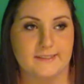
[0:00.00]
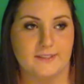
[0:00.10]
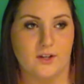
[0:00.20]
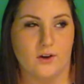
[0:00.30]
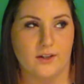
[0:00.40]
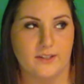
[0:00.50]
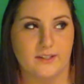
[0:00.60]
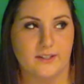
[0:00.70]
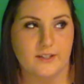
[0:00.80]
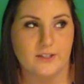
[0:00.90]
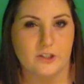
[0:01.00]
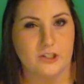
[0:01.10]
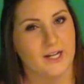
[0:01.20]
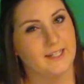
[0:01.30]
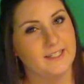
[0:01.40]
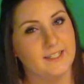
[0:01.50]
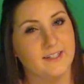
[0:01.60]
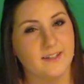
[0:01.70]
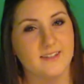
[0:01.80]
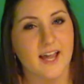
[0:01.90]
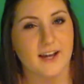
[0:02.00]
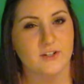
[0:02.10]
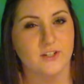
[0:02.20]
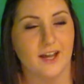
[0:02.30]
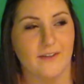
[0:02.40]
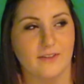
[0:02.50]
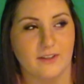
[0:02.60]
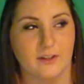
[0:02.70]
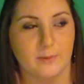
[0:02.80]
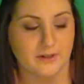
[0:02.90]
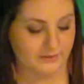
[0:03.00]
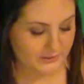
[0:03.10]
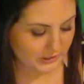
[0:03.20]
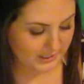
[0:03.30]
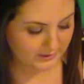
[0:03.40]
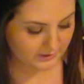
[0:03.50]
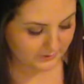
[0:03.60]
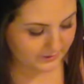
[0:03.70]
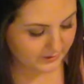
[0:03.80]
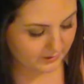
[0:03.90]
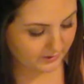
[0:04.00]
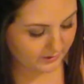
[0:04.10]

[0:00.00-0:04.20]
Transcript: not shiny. It does actually have a little bit of a shine to it.